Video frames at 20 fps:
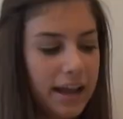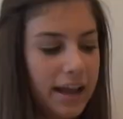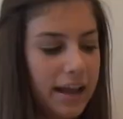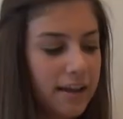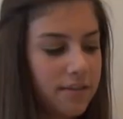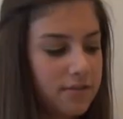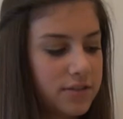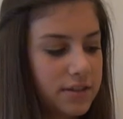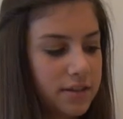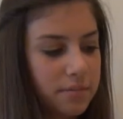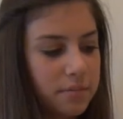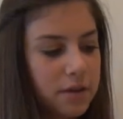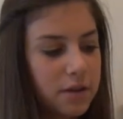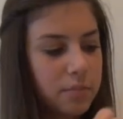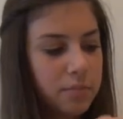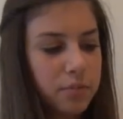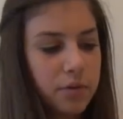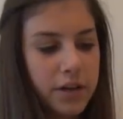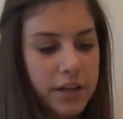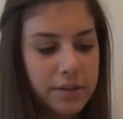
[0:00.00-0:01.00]
have some
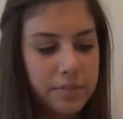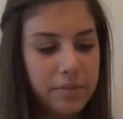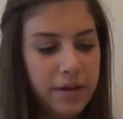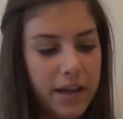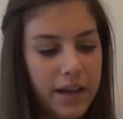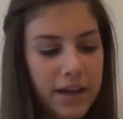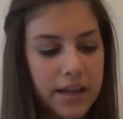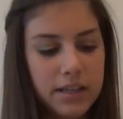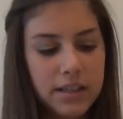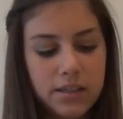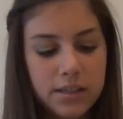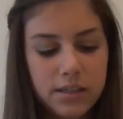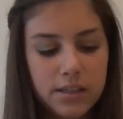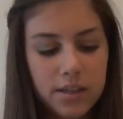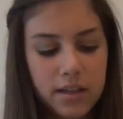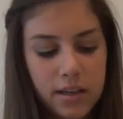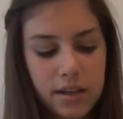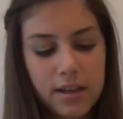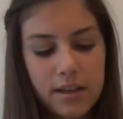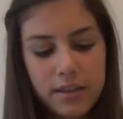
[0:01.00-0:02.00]
capri pants
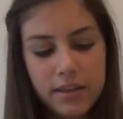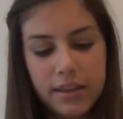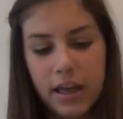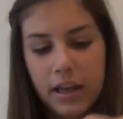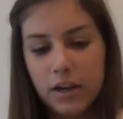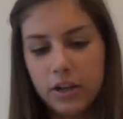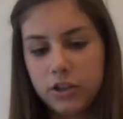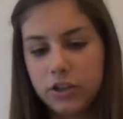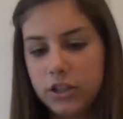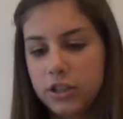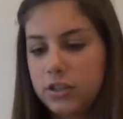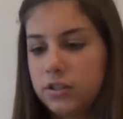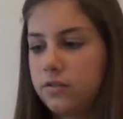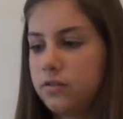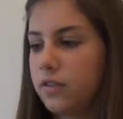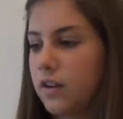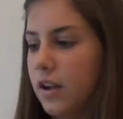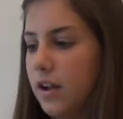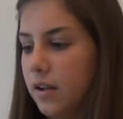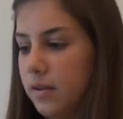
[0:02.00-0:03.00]
that are just
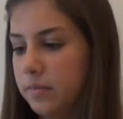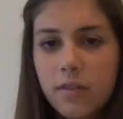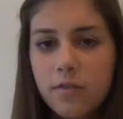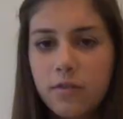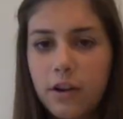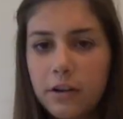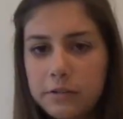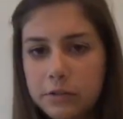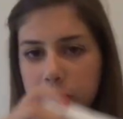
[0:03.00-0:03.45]
from Forever